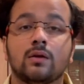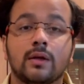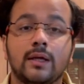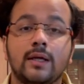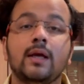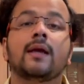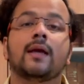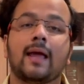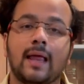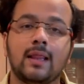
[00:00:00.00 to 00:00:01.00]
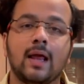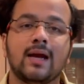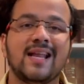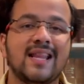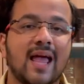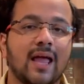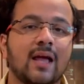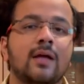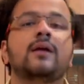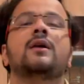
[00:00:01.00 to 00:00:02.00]
He can deny.
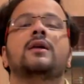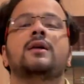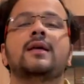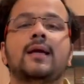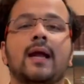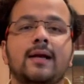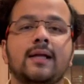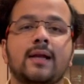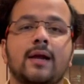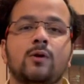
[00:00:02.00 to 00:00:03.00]
He can deny